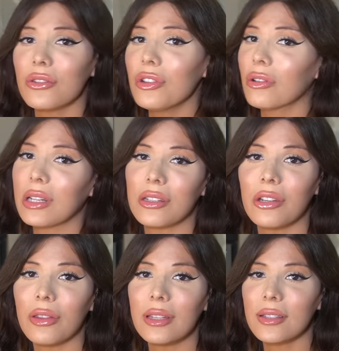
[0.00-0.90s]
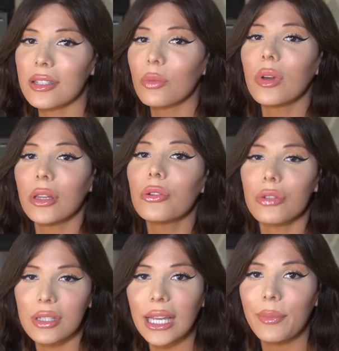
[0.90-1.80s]
You don't need to do this. This is what
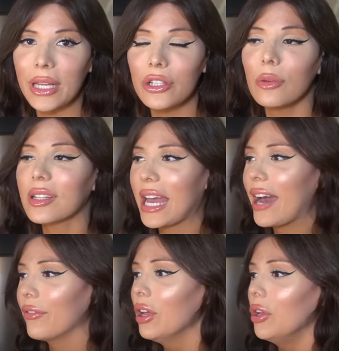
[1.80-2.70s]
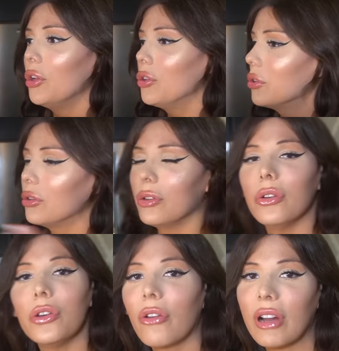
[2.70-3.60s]
losers like me do because I have
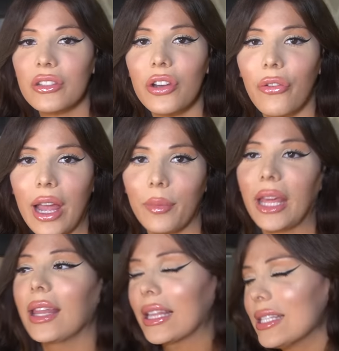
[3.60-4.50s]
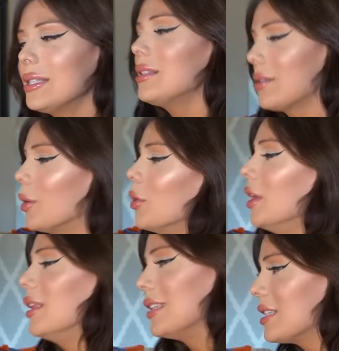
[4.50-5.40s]
no friends and no family. Like, this is,
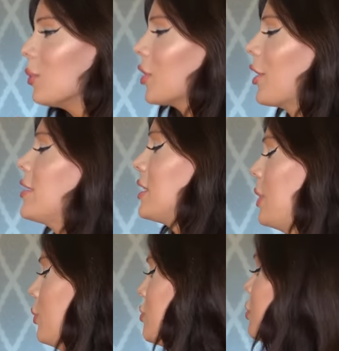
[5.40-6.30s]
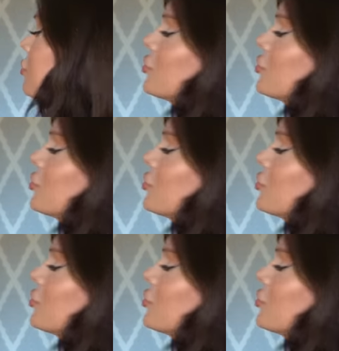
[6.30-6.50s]
this is what crazy people do.